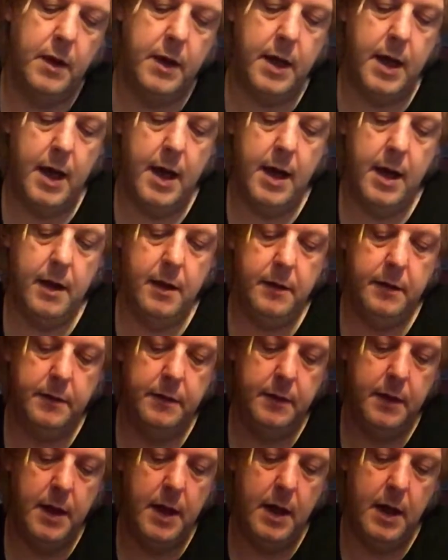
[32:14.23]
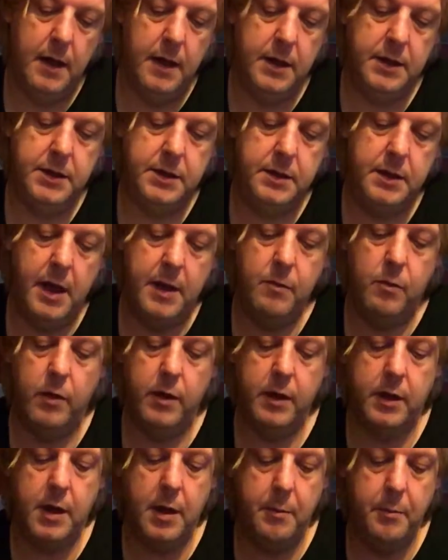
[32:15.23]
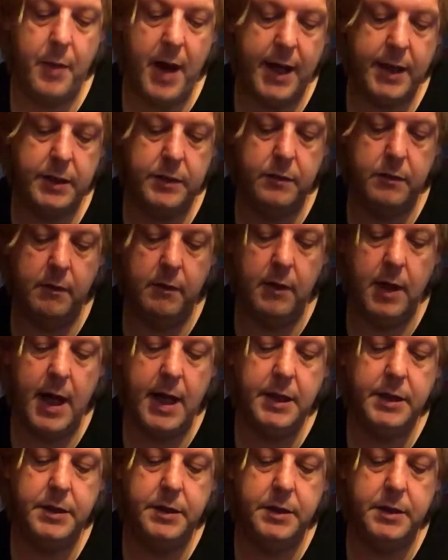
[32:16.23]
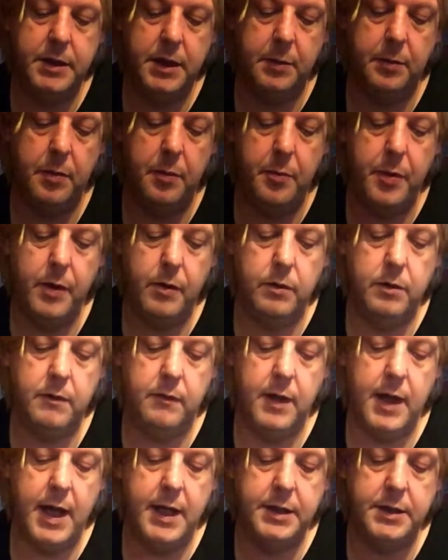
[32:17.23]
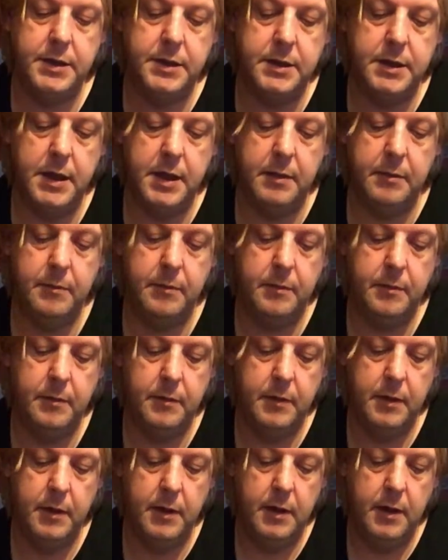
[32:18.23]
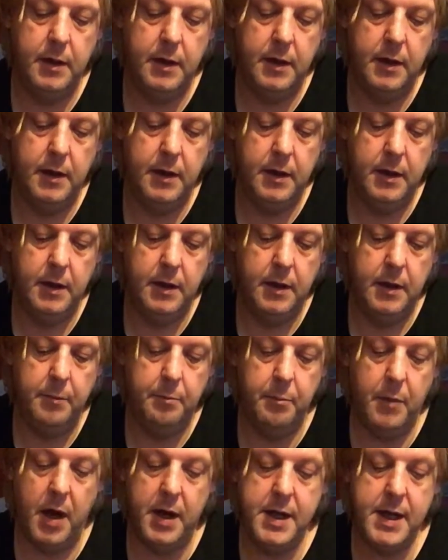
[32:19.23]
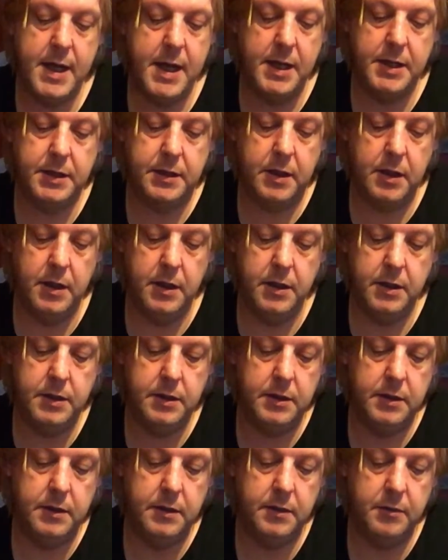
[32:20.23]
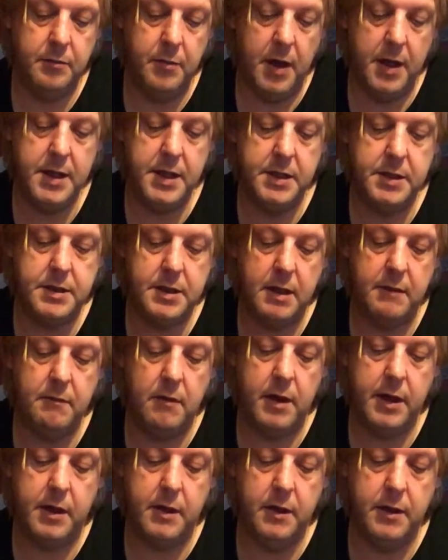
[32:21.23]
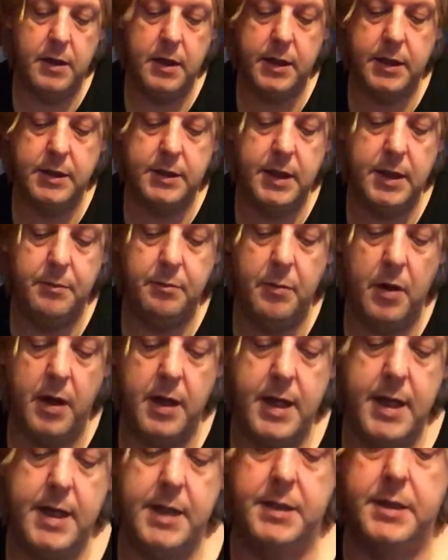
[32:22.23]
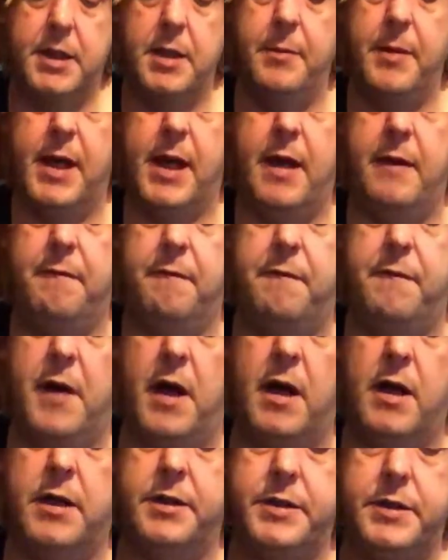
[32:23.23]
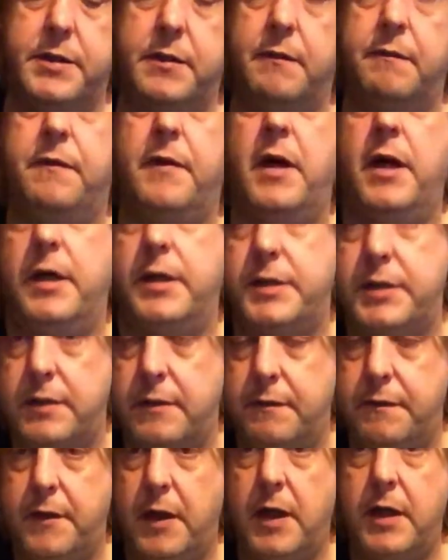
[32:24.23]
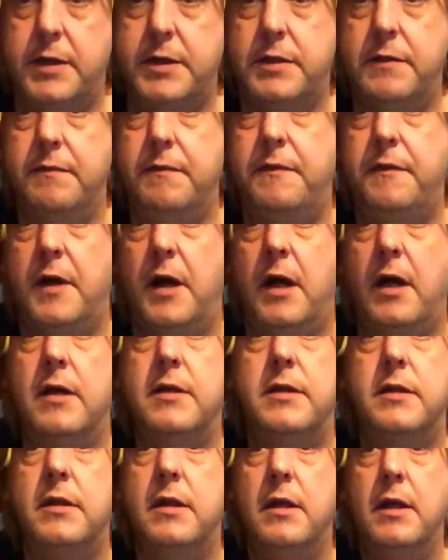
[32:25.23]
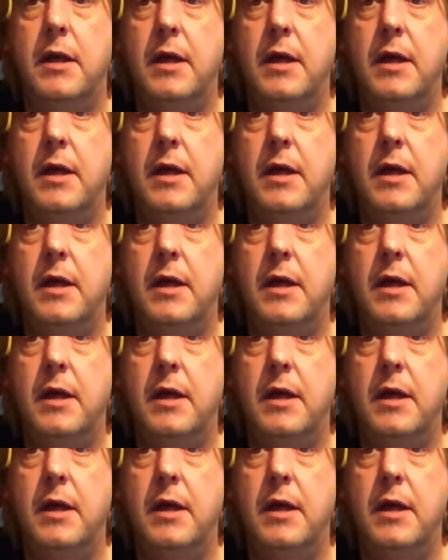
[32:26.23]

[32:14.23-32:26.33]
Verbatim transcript: Yeah, they want to come back to a relationship and build a relationship. Money is good. Money is generally good. Like I said, money is coming in fast, fast, fast, and fast.